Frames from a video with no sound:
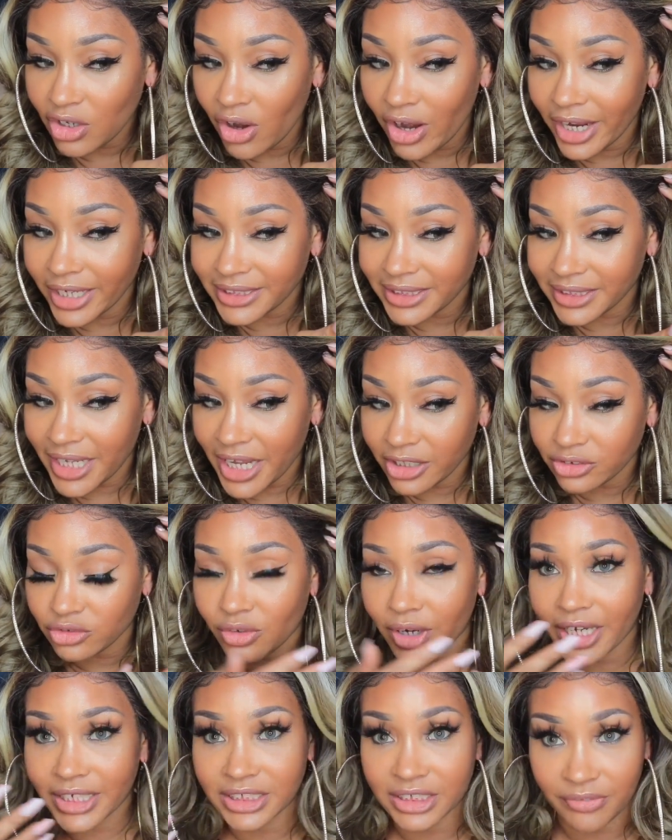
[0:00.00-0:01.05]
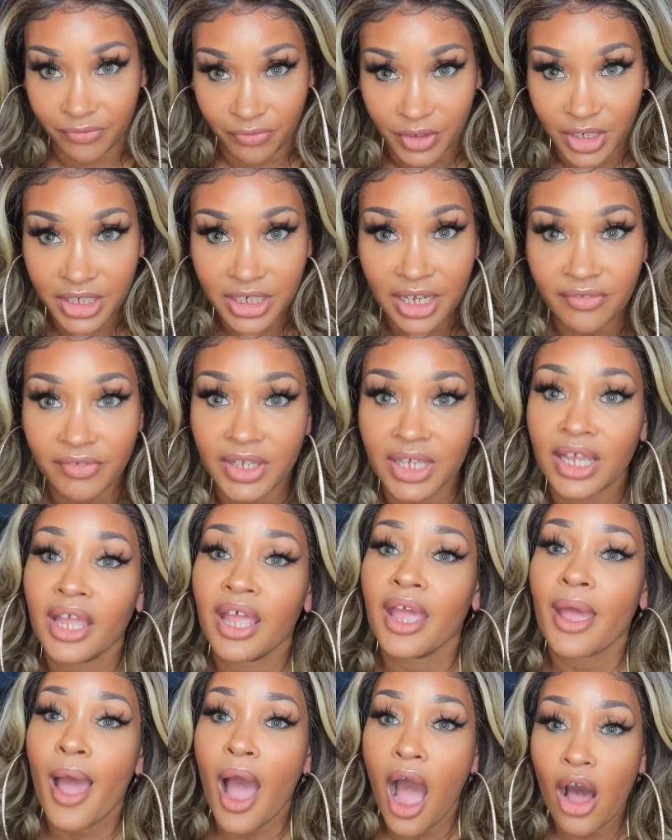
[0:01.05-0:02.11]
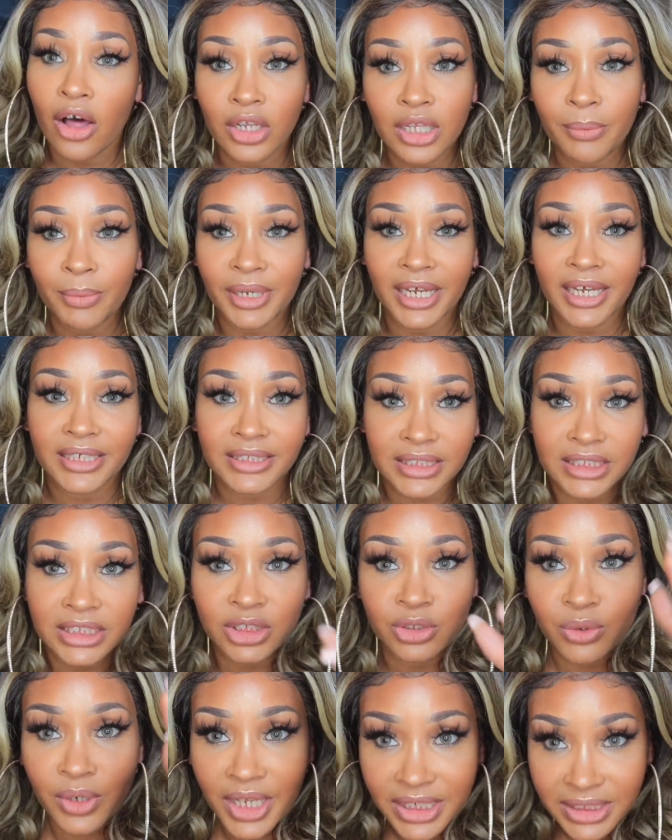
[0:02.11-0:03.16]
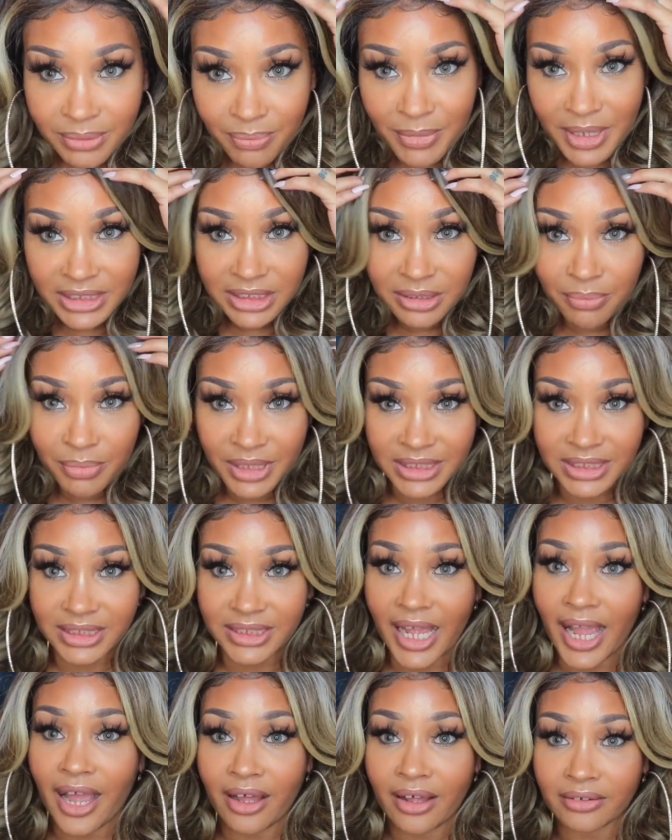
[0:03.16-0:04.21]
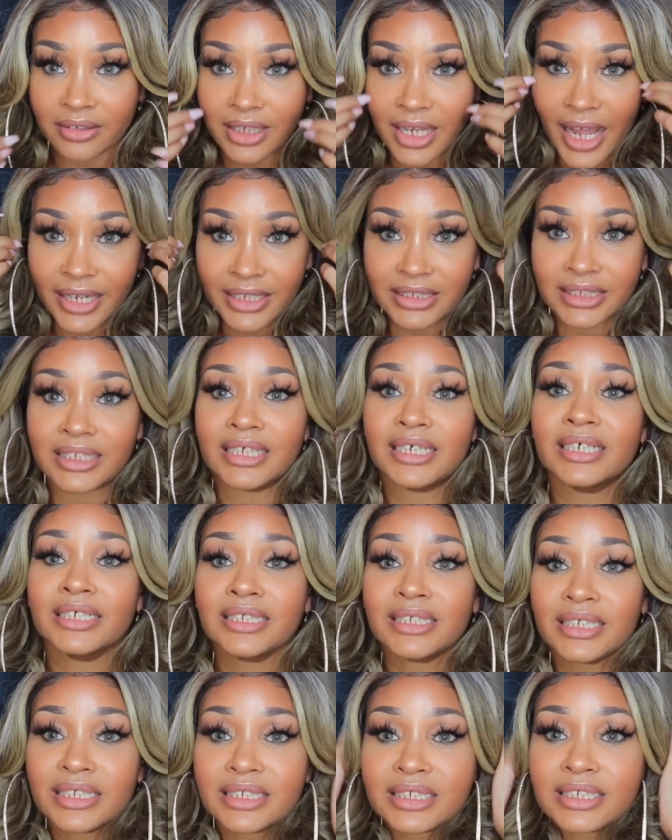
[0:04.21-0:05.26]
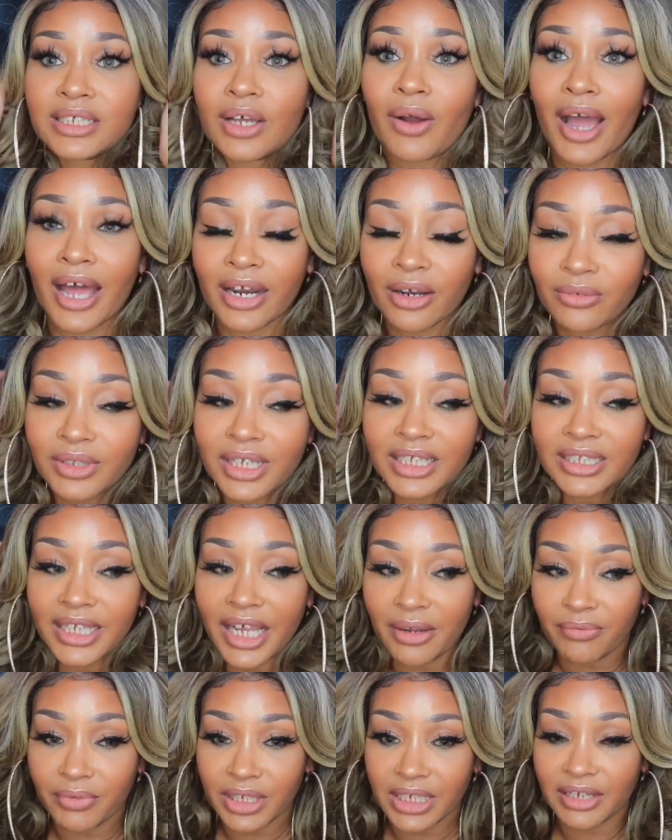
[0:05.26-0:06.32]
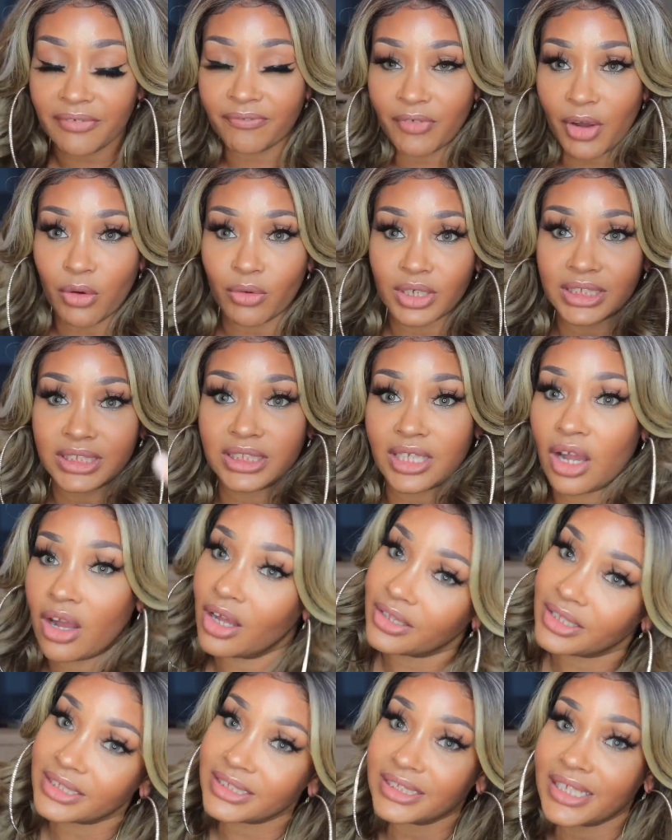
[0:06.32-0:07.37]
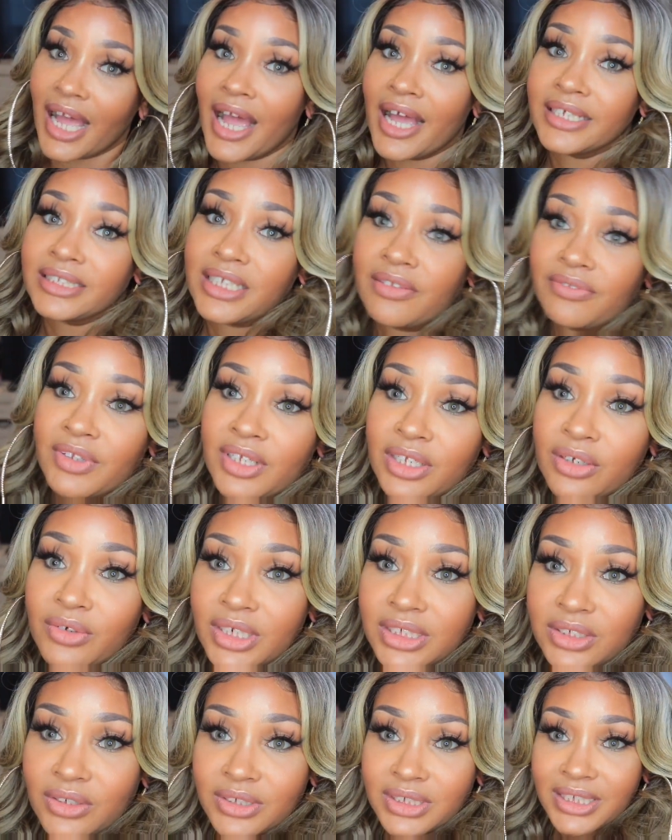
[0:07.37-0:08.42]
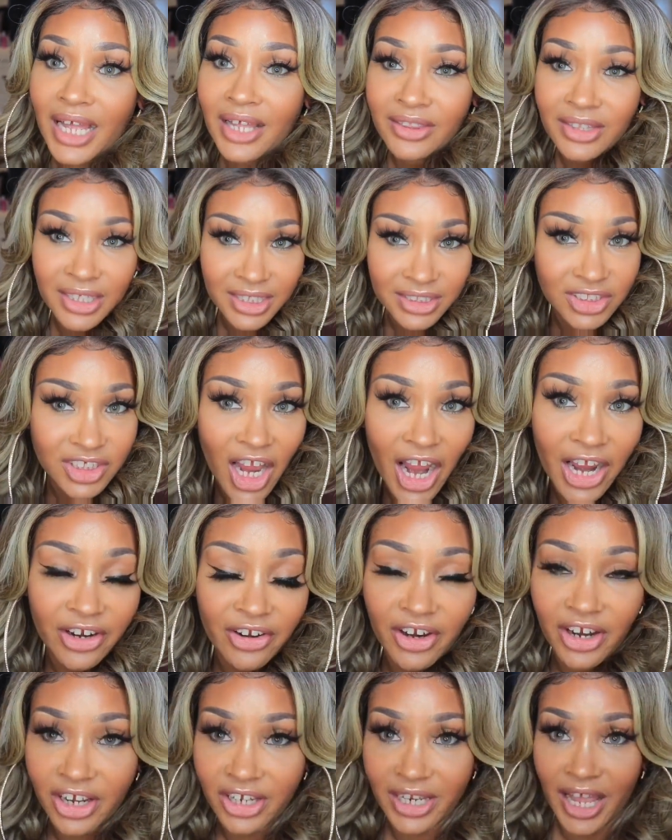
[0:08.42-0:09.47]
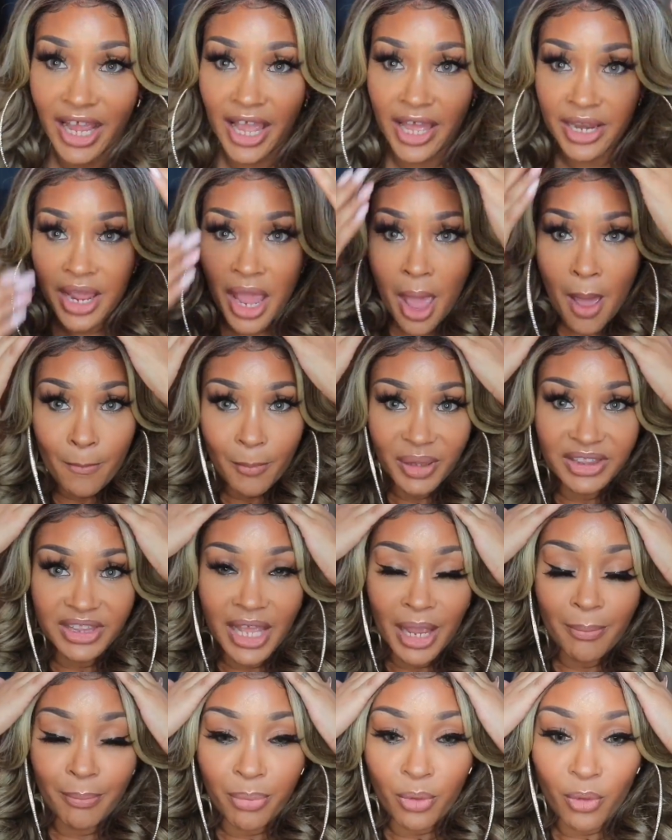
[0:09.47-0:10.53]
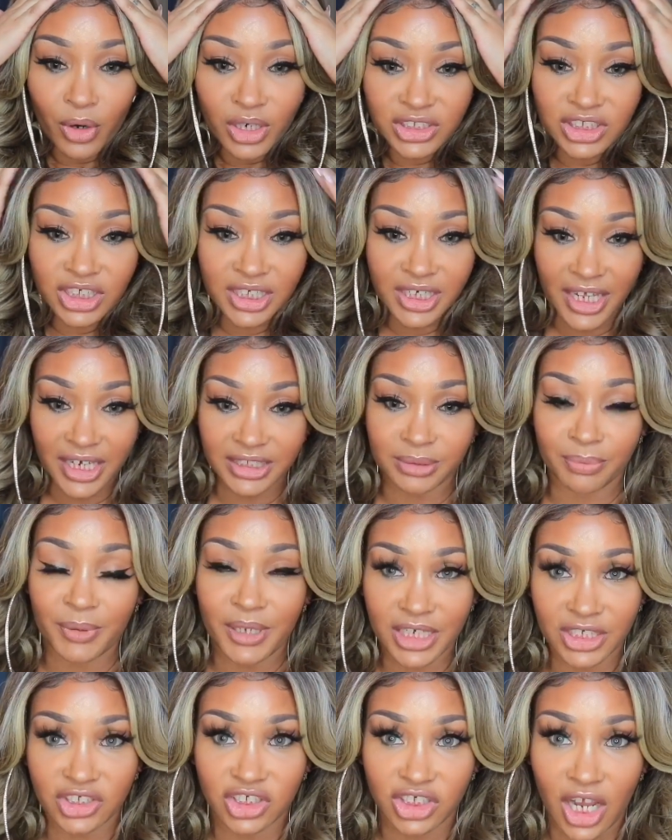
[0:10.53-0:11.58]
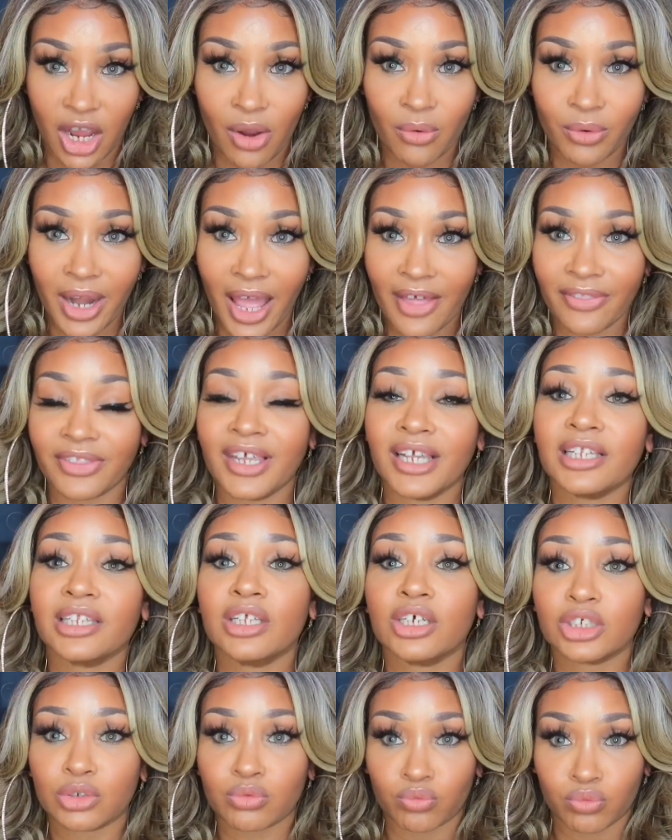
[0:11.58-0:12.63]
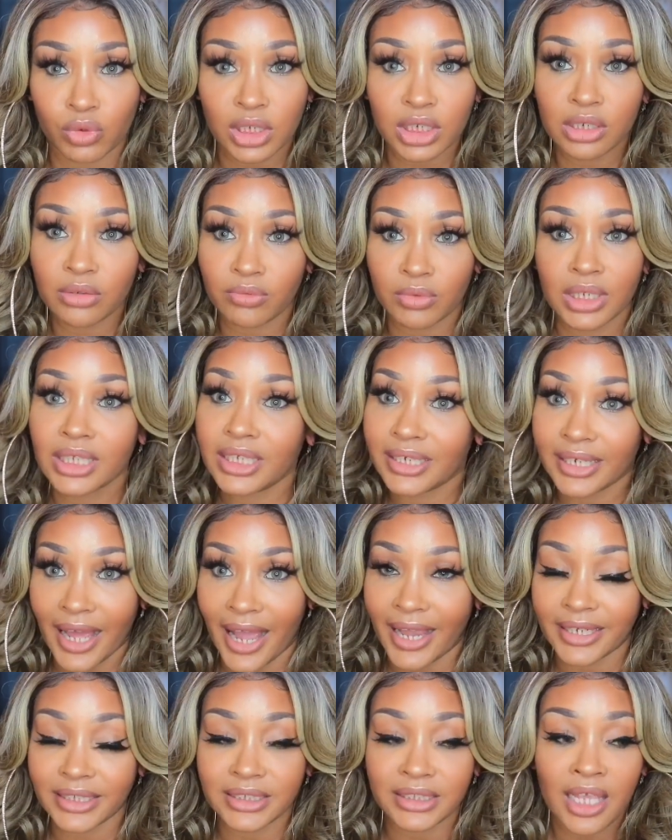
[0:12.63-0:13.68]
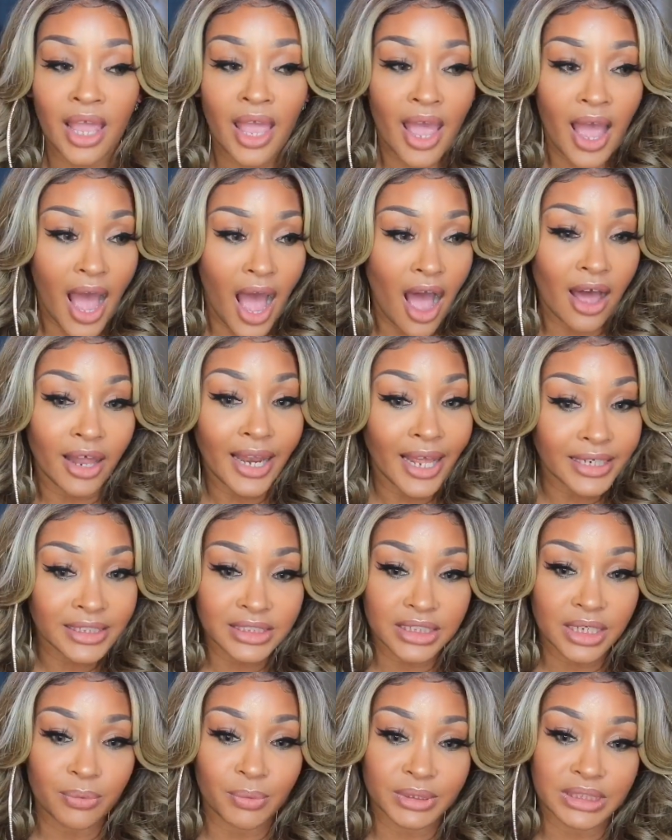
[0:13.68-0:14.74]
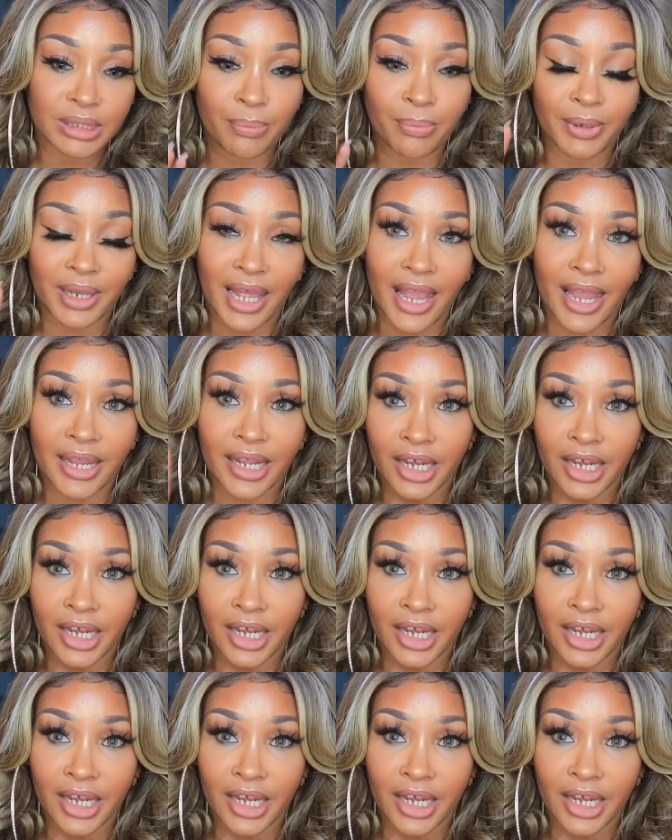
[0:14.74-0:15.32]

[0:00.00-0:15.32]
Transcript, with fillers: are as natural as the front of it only because this unit is meant to be styled like this so i don't think they really focused on the sides of the unit so it's not the entire hairline but that portion that is being shown i think looks really really nice all i did was apply